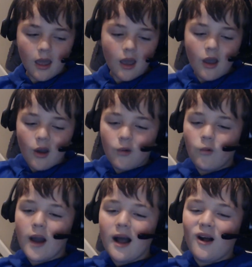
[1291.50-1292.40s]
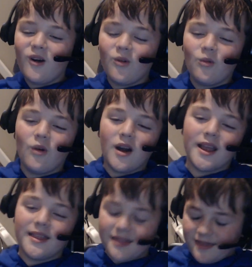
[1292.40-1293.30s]
Well,
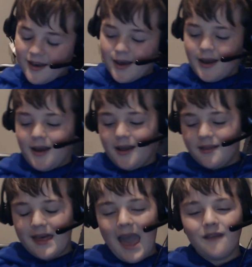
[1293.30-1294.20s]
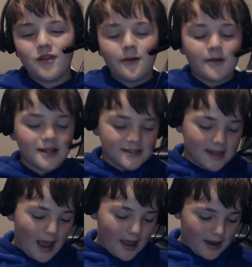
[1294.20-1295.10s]
the everyone,
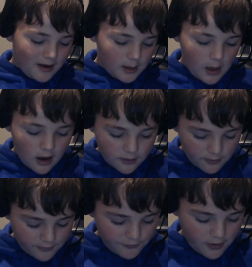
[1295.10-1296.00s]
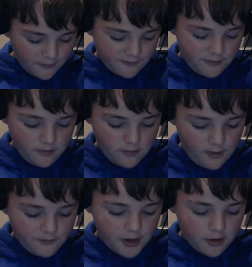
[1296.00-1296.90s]
a lot of
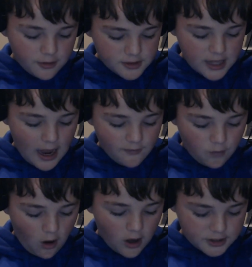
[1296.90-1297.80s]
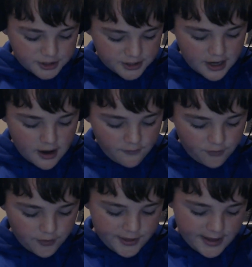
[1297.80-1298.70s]
reviews I've watched for
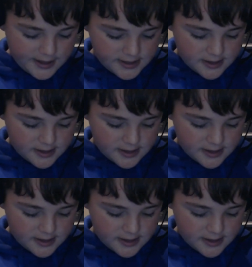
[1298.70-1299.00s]
this